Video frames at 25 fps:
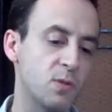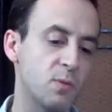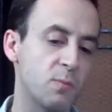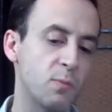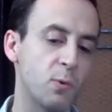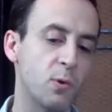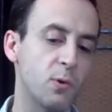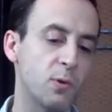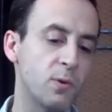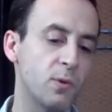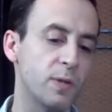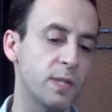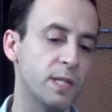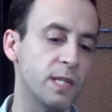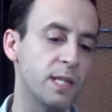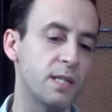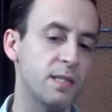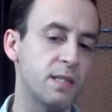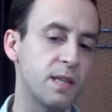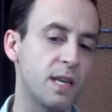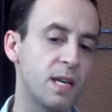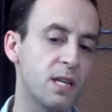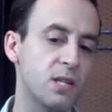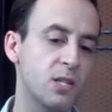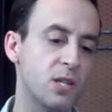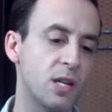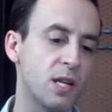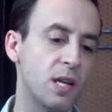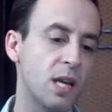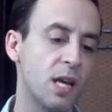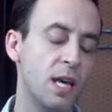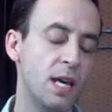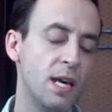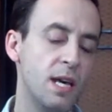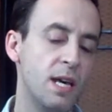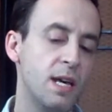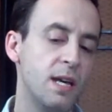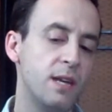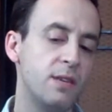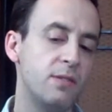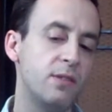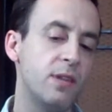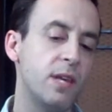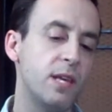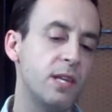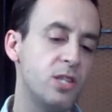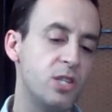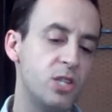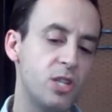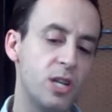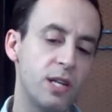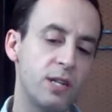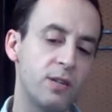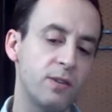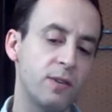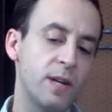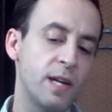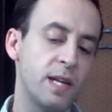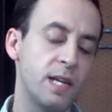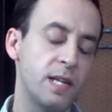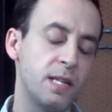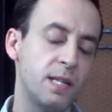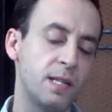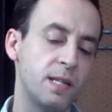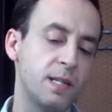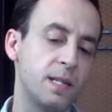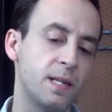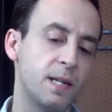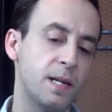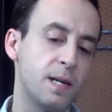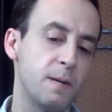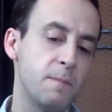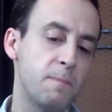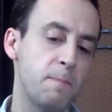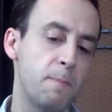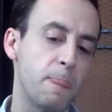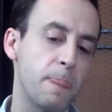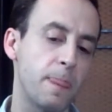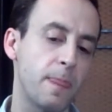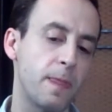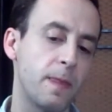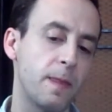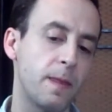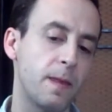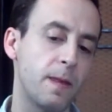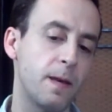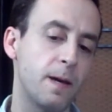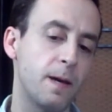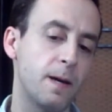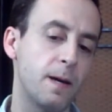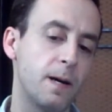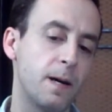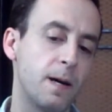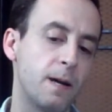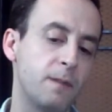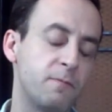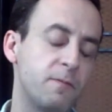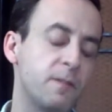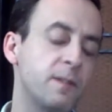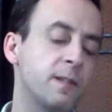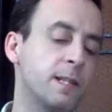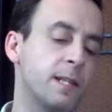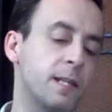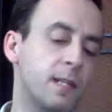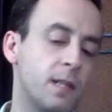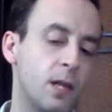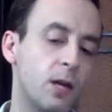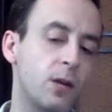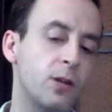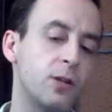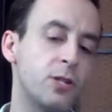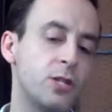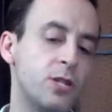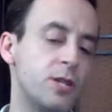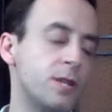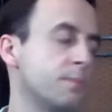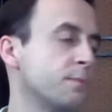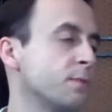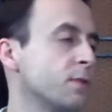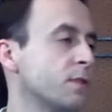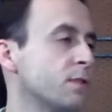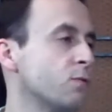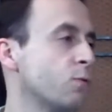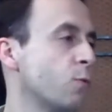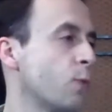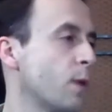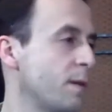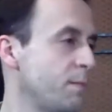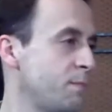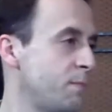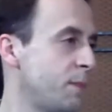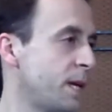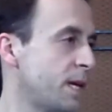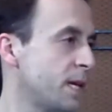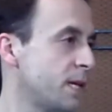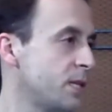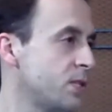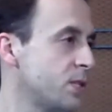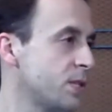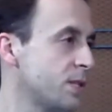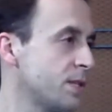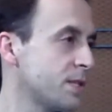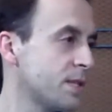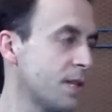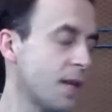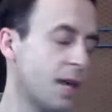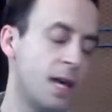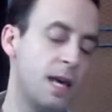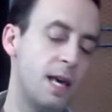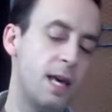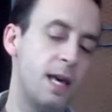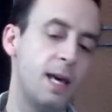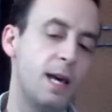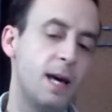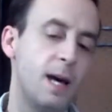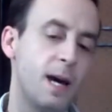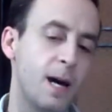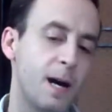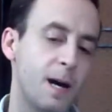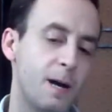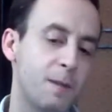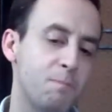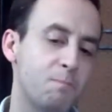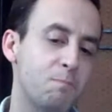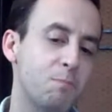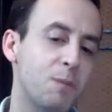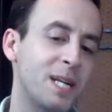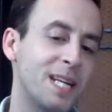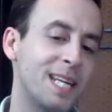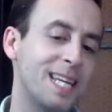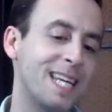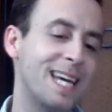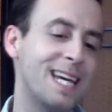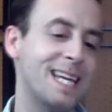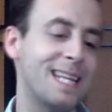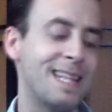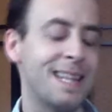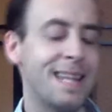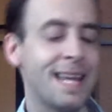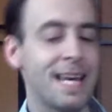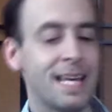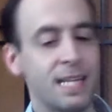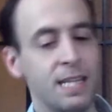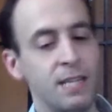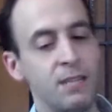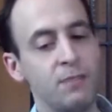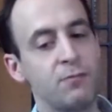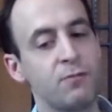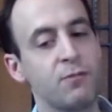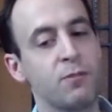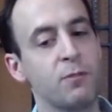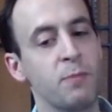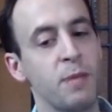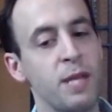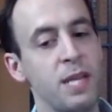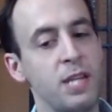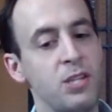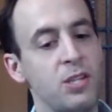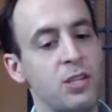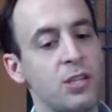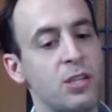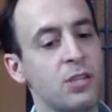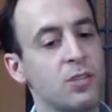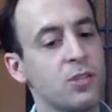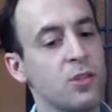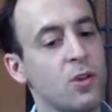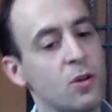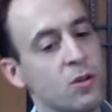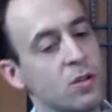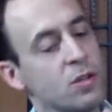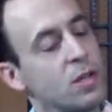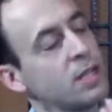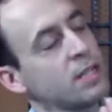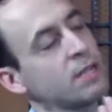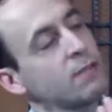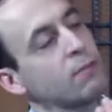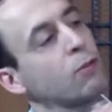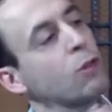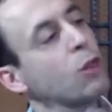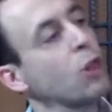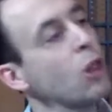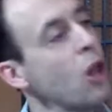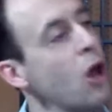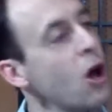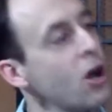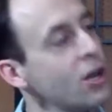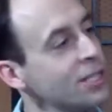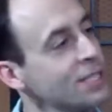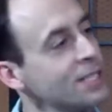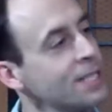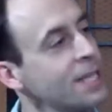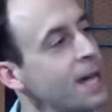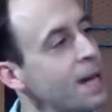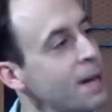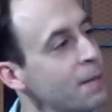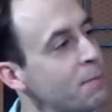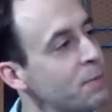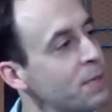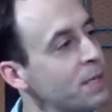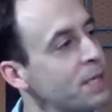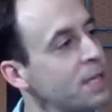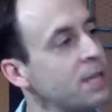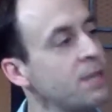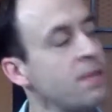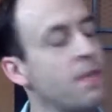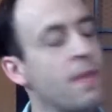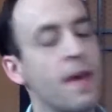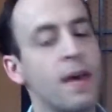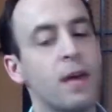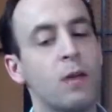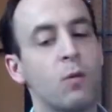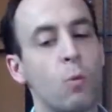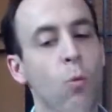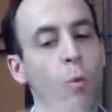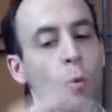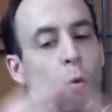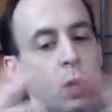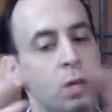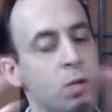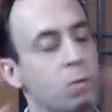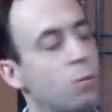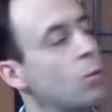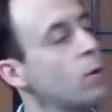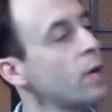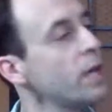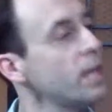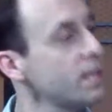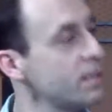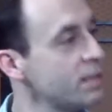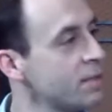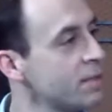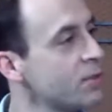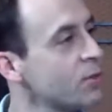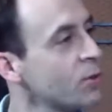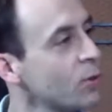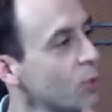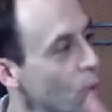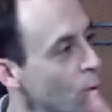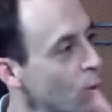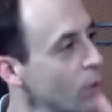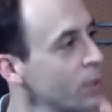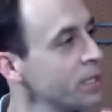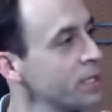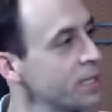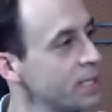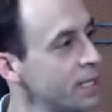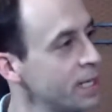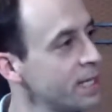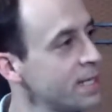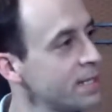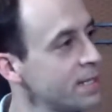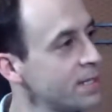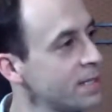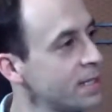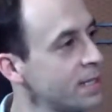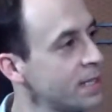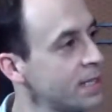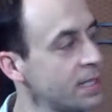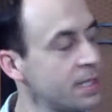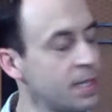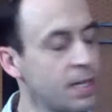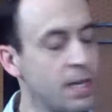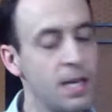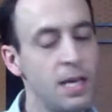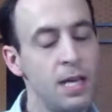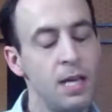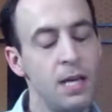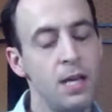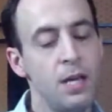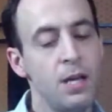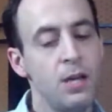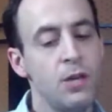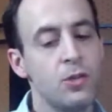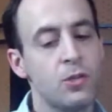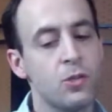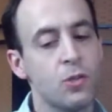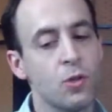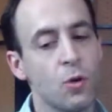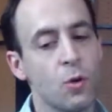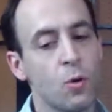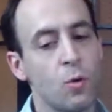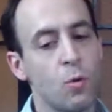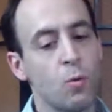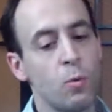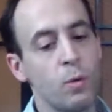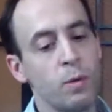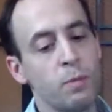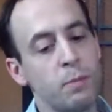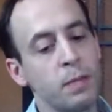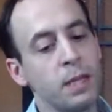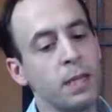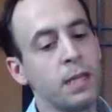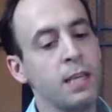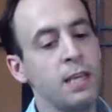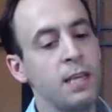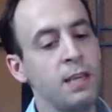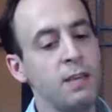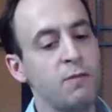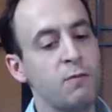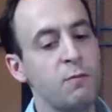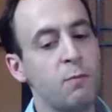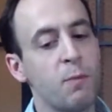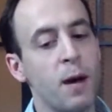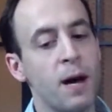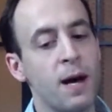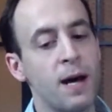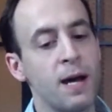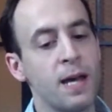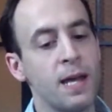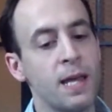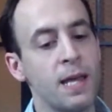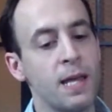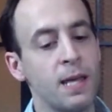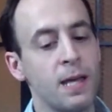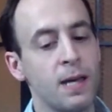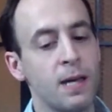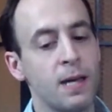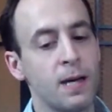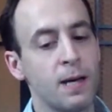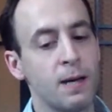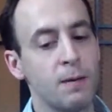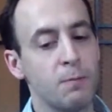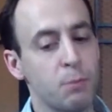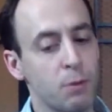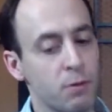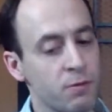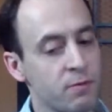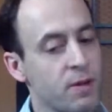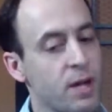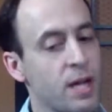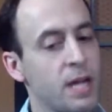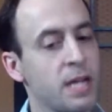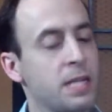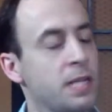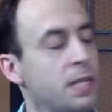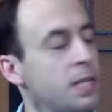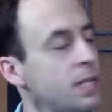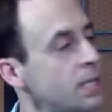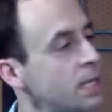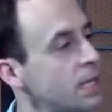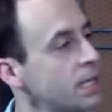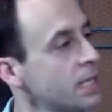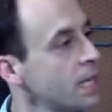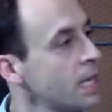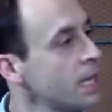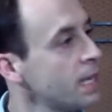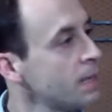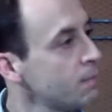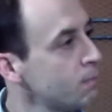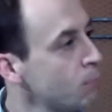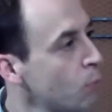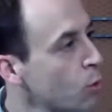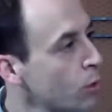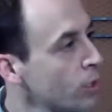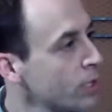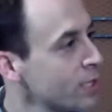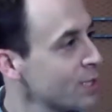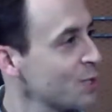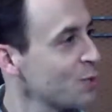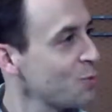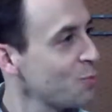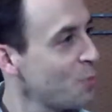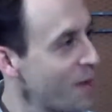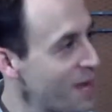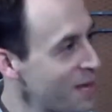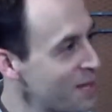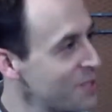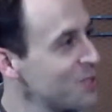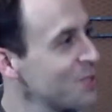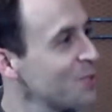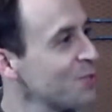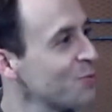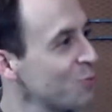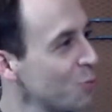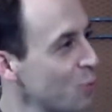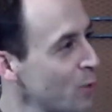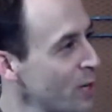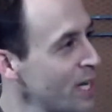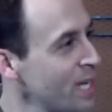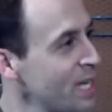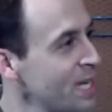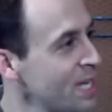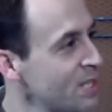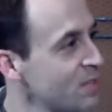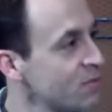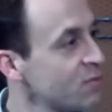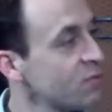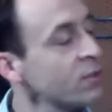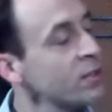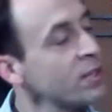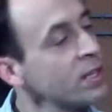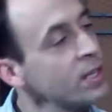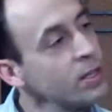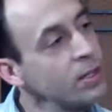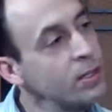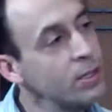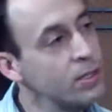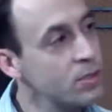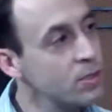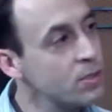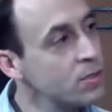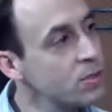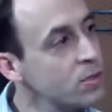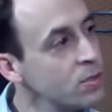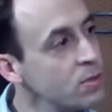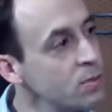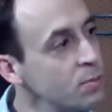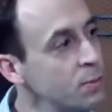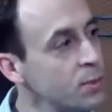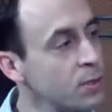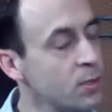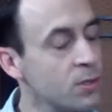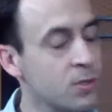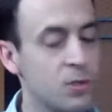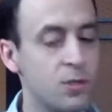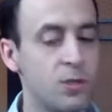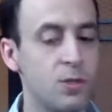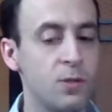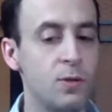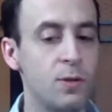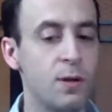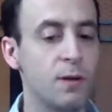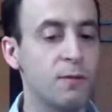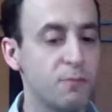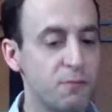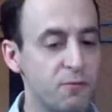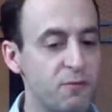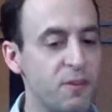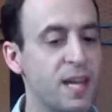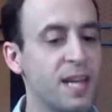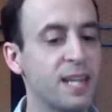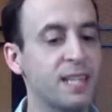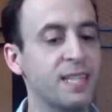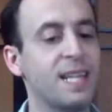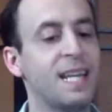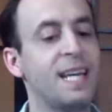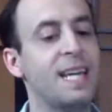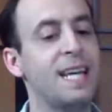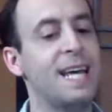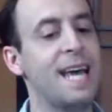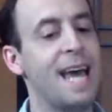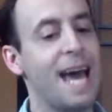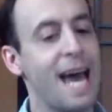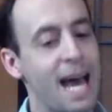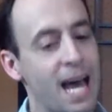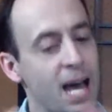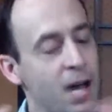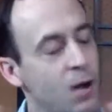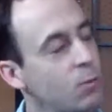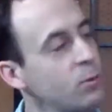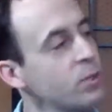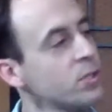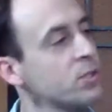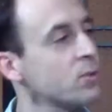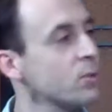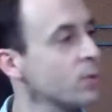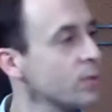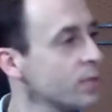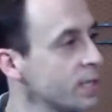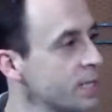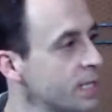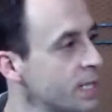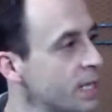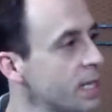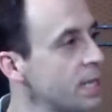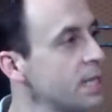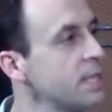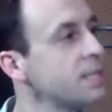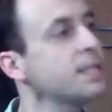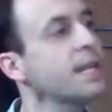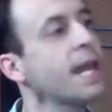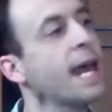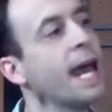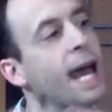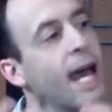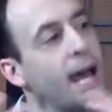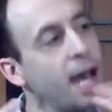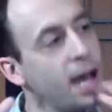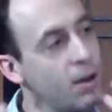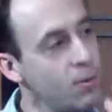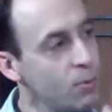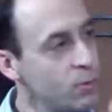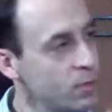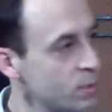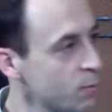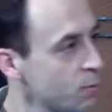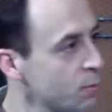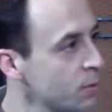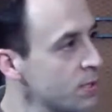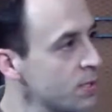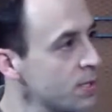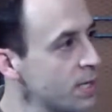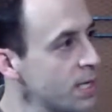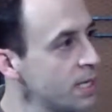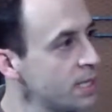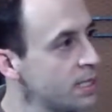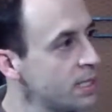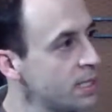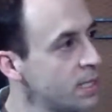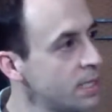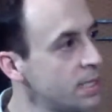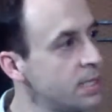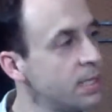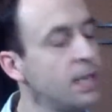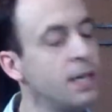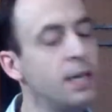support organization, they generate um, a fairly large number of web pages. Uh, but again, that information is all kind of locked up in that one way that they're organizing it. Sure. So we believe by uh, providing, again, more expansive ways for their consumers to affect how it's organized, how it's presented,